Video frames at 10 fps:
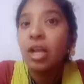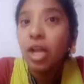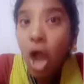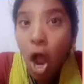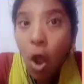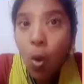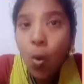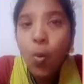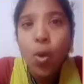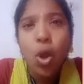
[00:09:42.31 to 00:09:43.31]

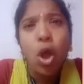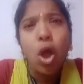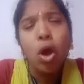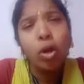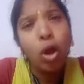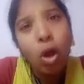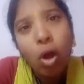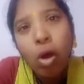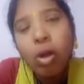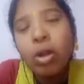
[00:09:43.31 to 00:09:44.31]
cow are
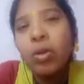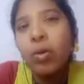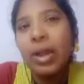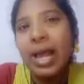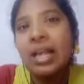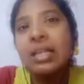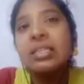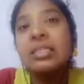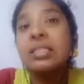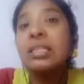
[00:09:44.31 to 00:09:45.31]
all known
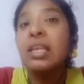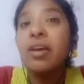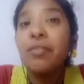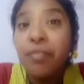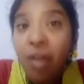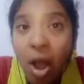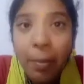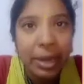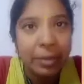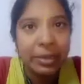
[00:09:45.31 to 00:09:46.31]
as
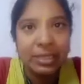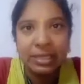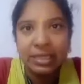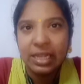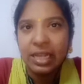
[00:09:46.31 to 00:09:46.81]
farm animals.